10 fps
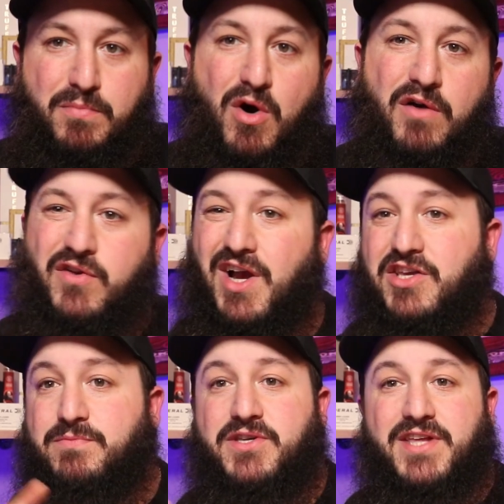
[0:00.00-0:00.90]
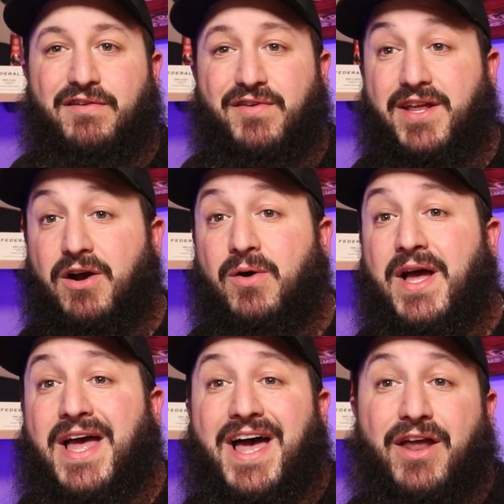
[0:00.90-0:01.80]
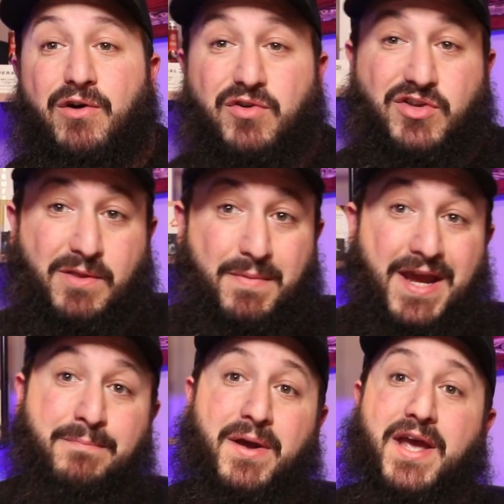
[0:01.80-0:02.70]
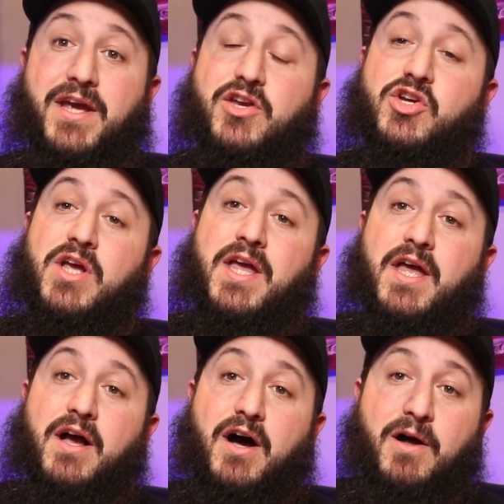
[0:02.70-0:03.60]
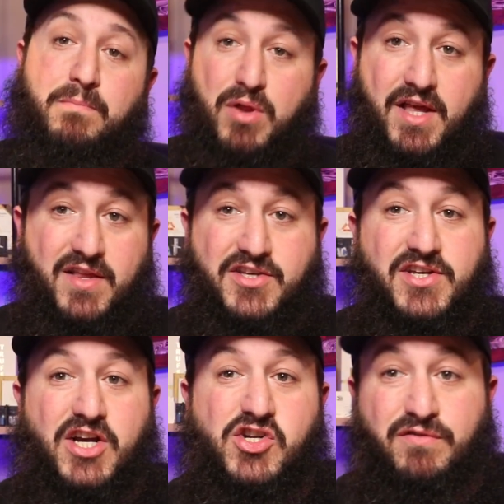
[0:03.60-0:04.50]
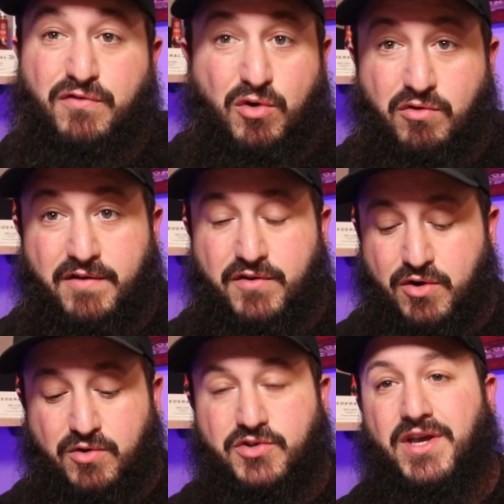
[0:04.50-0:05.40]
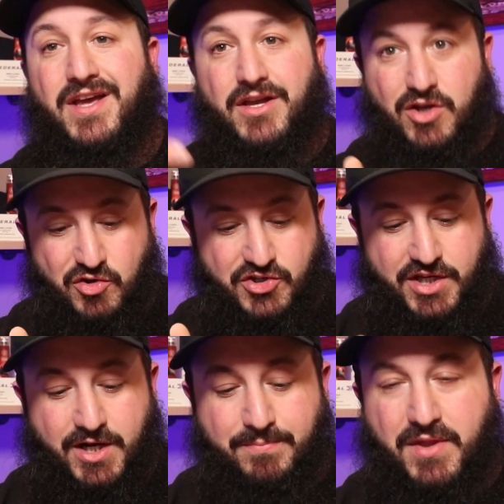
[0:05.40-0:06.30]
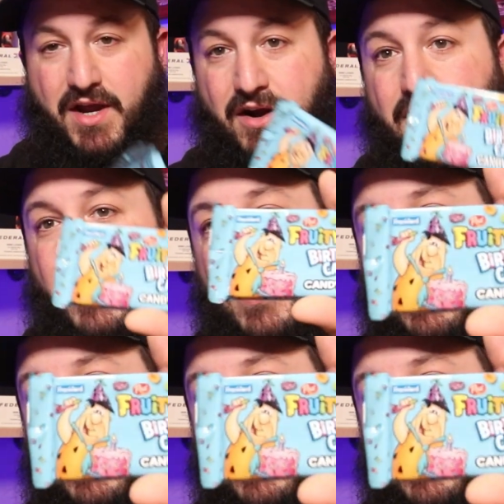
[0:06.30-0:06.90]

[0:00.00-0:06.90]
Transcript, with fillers: bar. If you guys missed that video, head over to the main page, playlist section, food reviews. You'll see it up there